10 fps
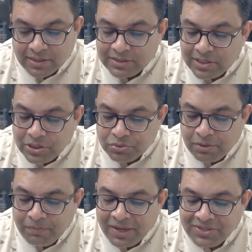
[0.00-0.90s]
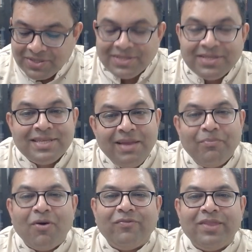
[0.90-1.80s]
sensual pleasures
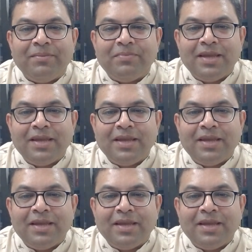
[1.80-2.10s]
slip off them.